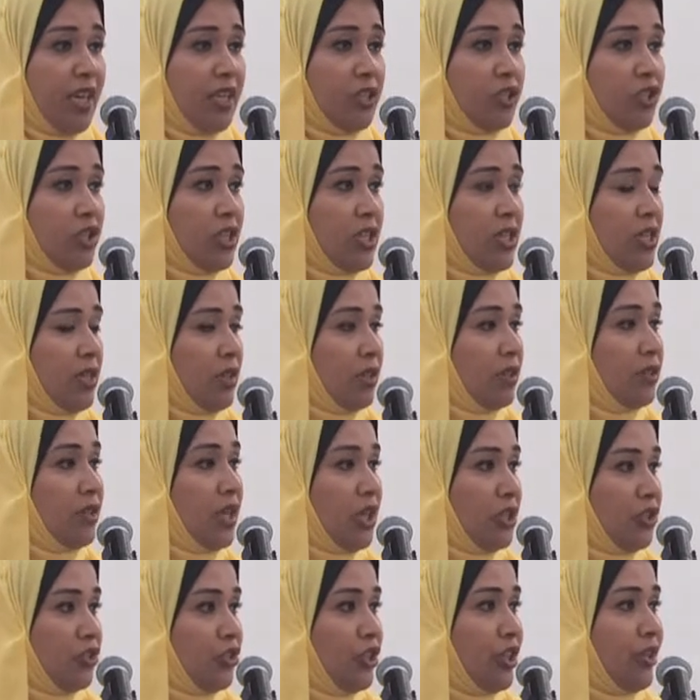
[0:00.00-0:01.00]
kg,
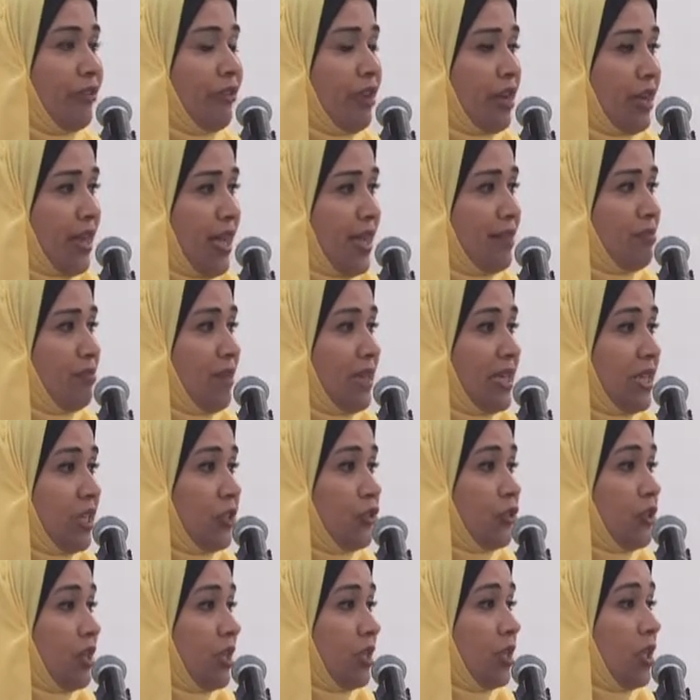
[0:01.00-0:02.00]
Nigerian and
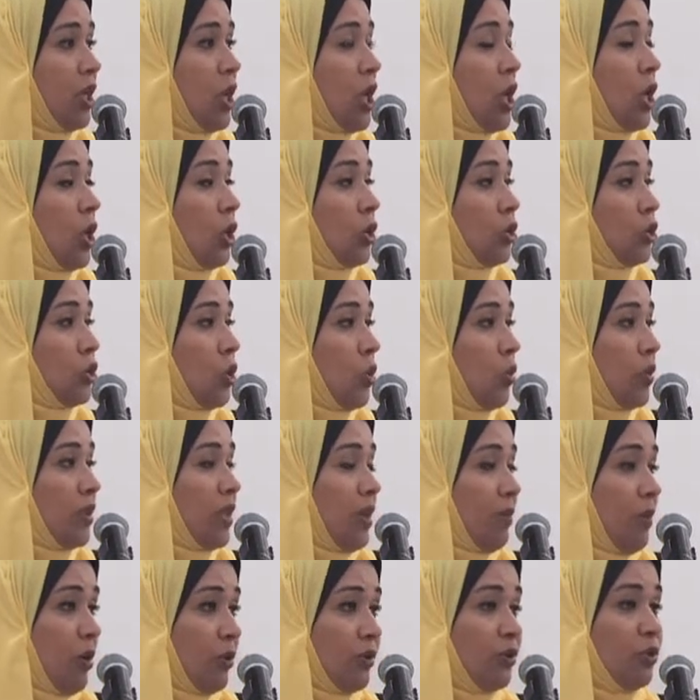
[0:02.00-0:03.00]
Malaysian showed
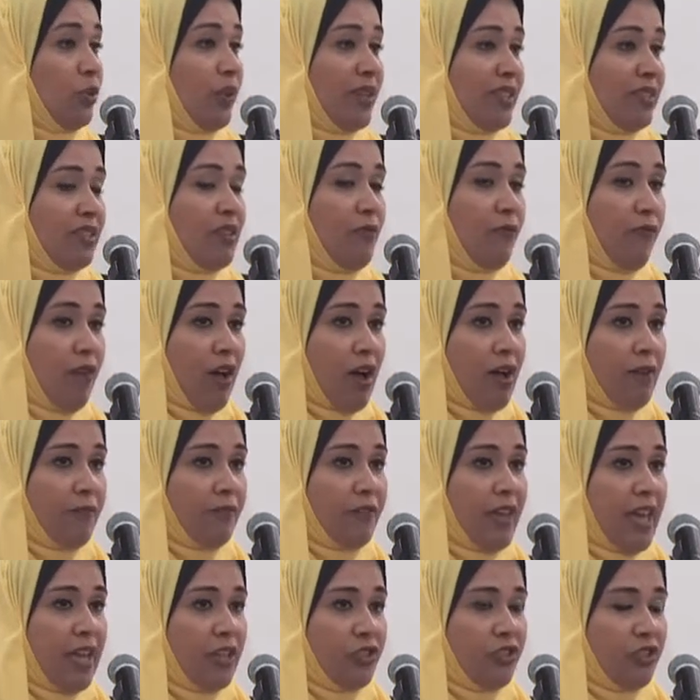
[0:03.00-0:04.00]
about 25
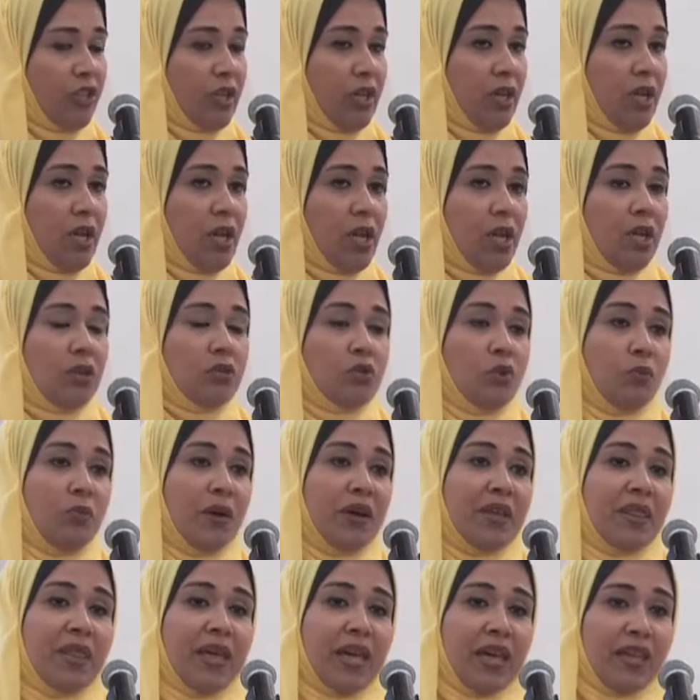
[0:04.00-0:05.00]
kg. So
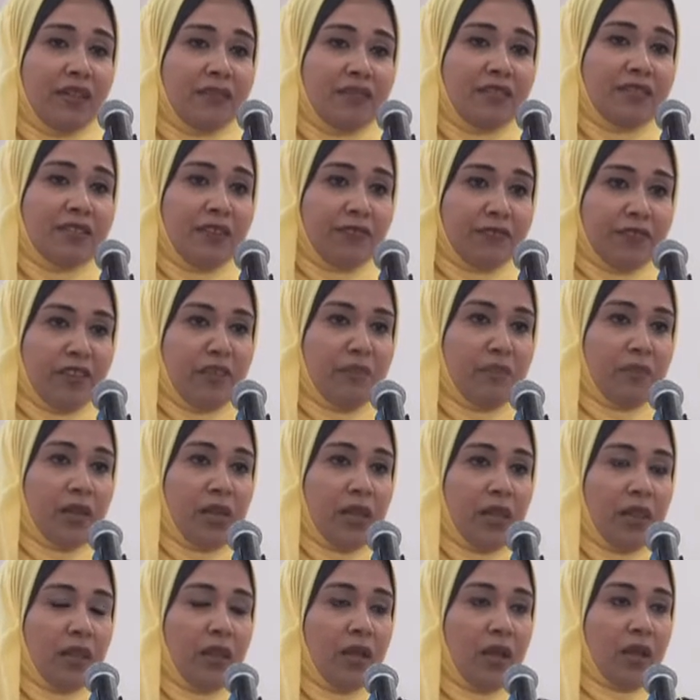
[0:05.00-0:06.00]
by the end, the
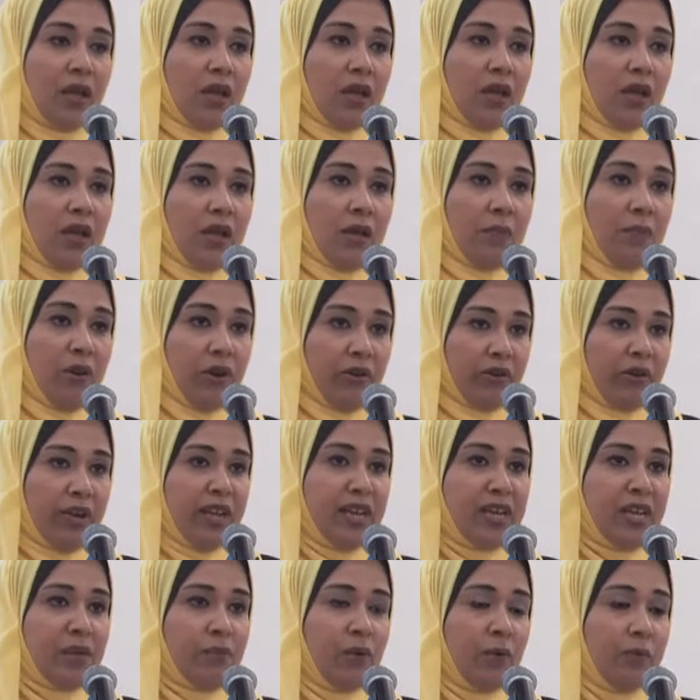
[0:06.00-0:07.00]
female
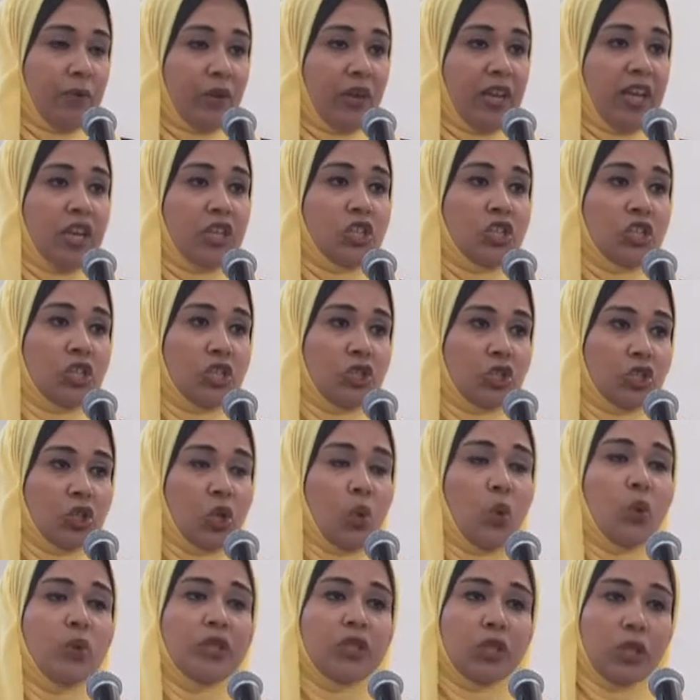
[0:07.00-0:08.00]
Bahraini population
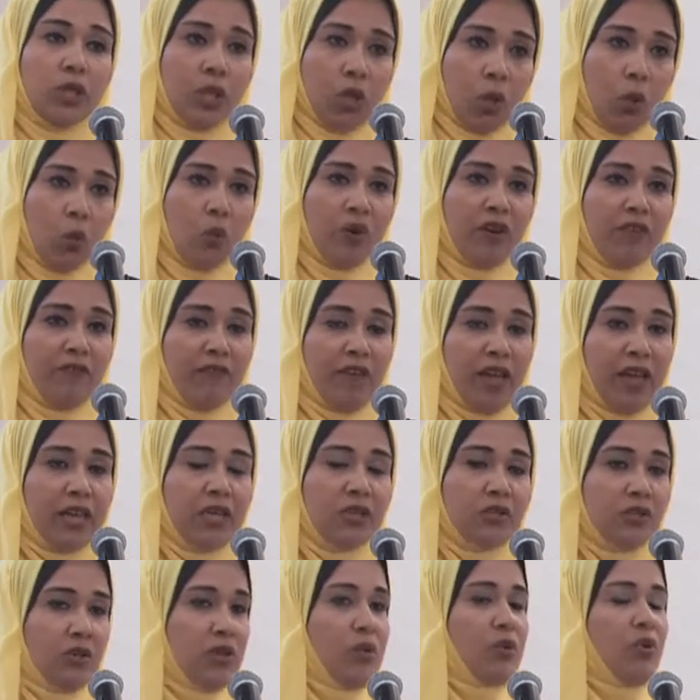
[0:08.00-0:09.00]
showed lower
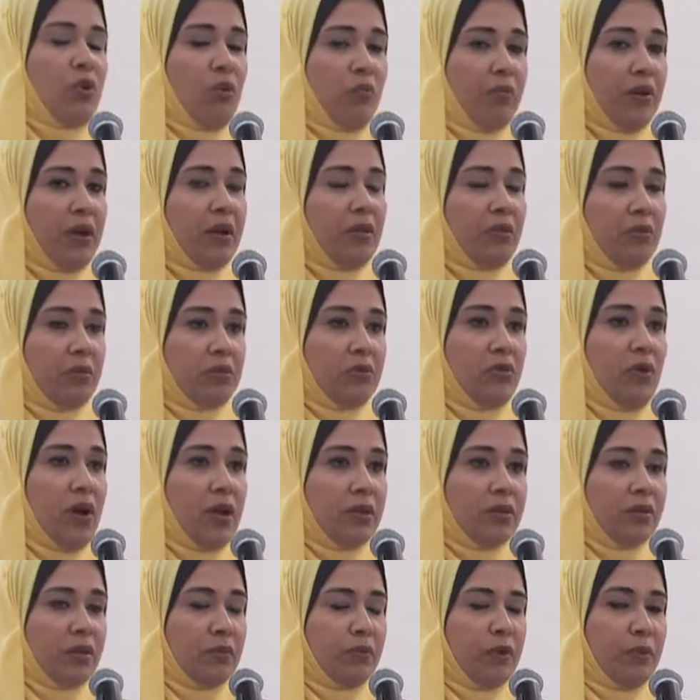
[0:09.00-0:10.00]
values in comparison to
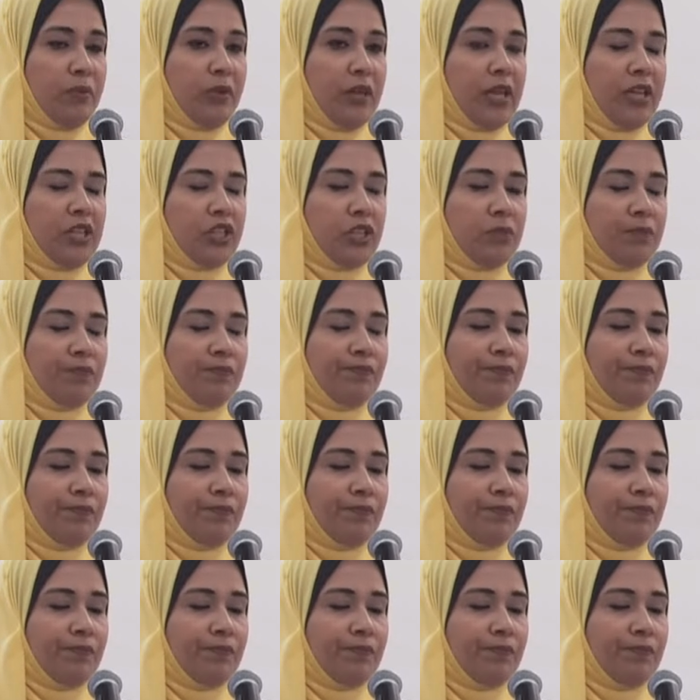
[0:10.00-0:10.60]
other population.